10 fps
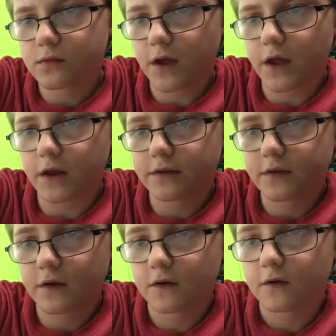
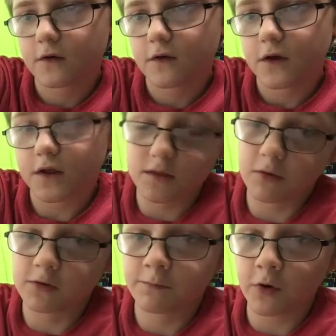That is the
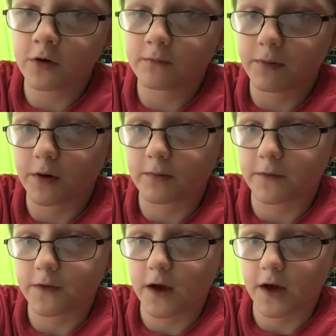most important part
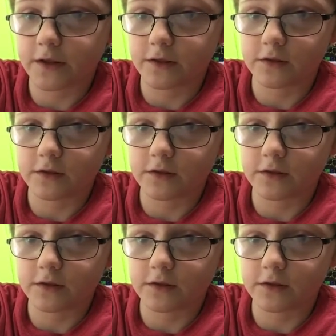about the eyes,